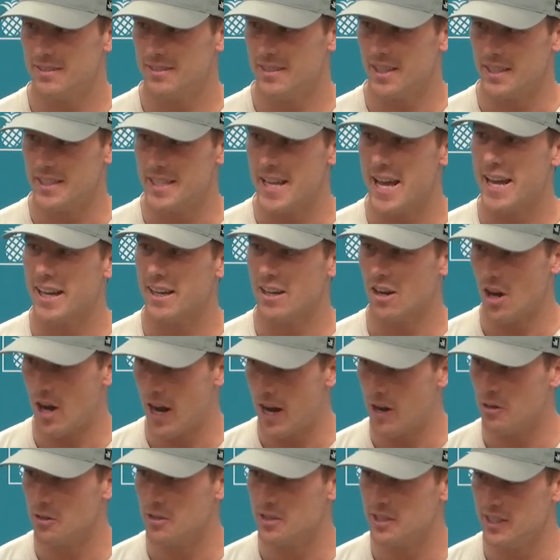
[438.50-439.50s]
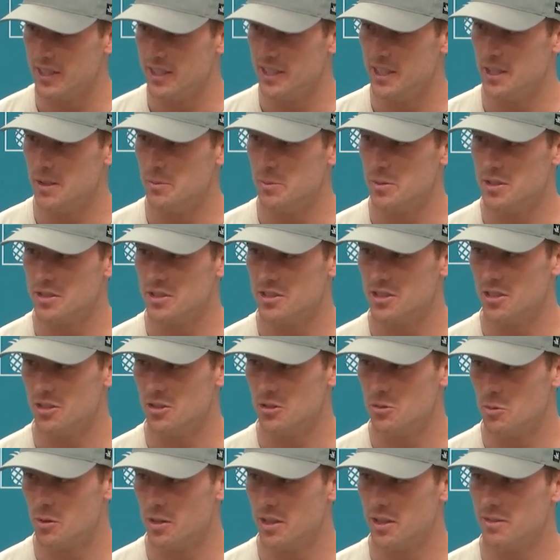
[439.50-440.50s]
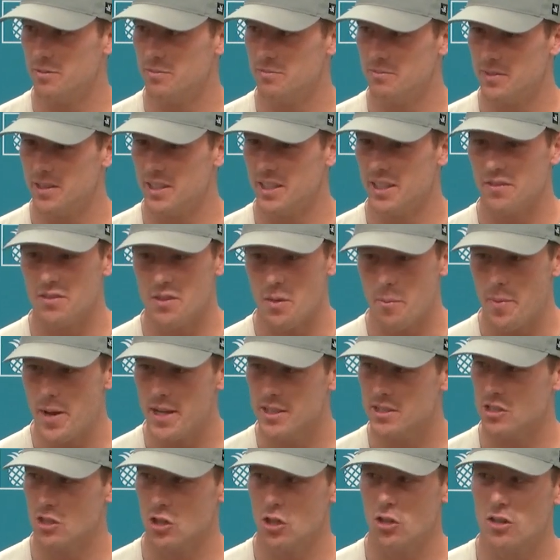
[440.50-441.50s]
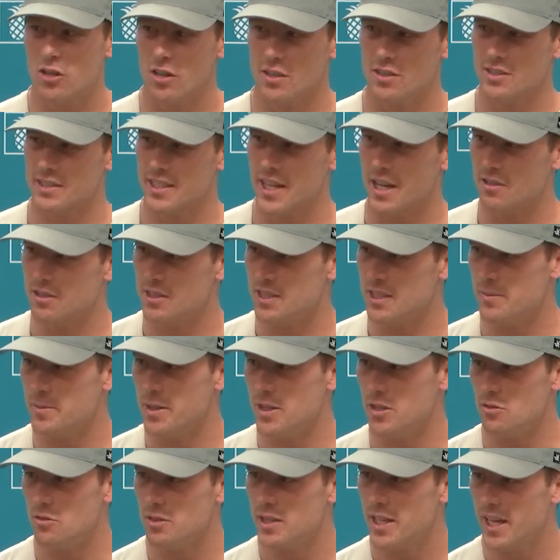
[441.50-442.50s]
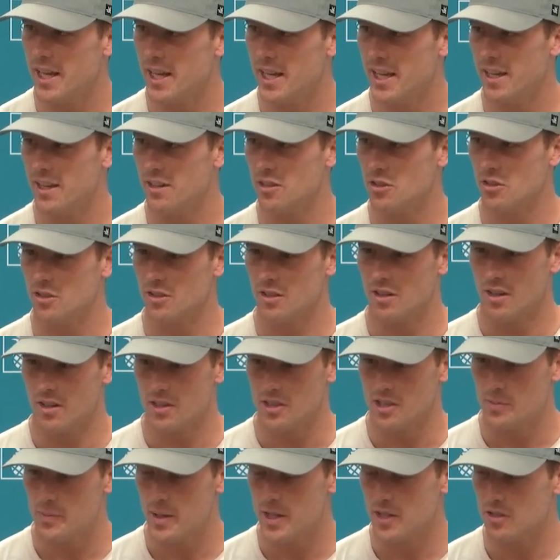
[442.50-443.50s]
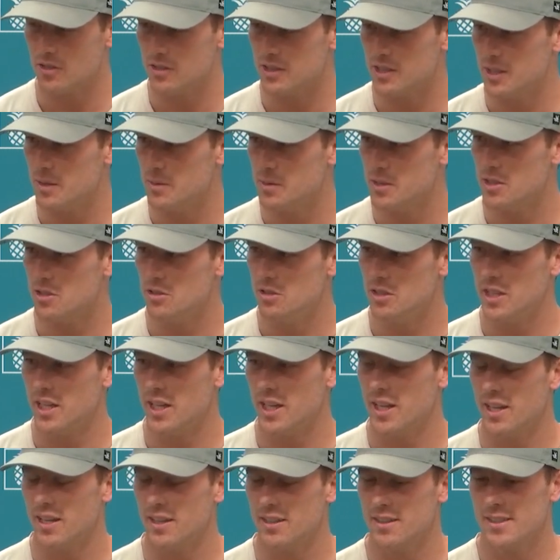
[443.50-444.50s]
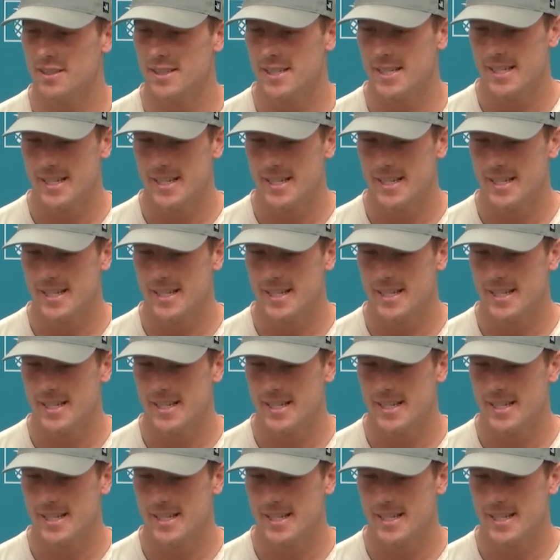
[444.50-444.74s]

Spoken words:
attack our team. And so you want to give the best look on scout team that you can or on special teams that you can.